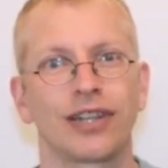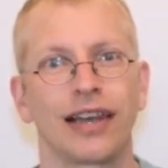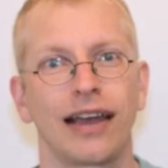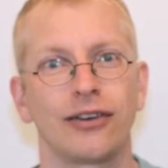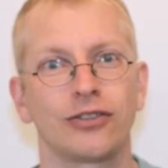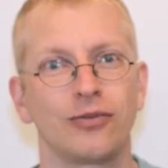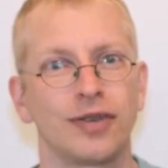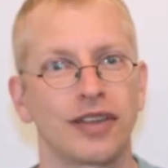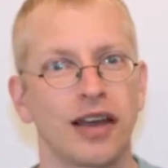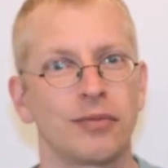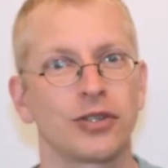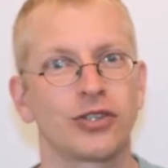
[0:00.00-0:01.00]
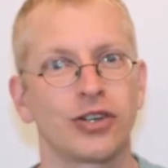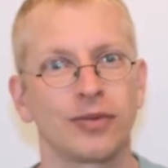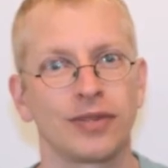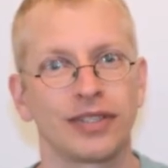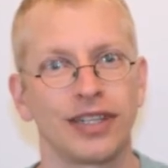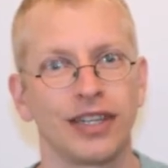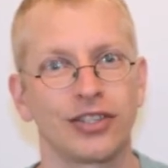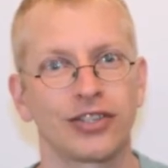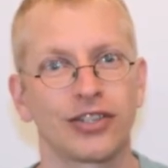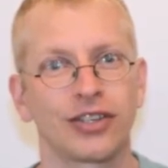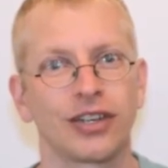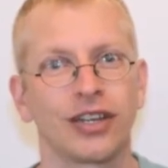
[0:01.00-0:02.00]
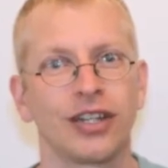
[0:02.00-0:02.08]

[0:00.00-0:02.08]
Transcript: how to become a German teacher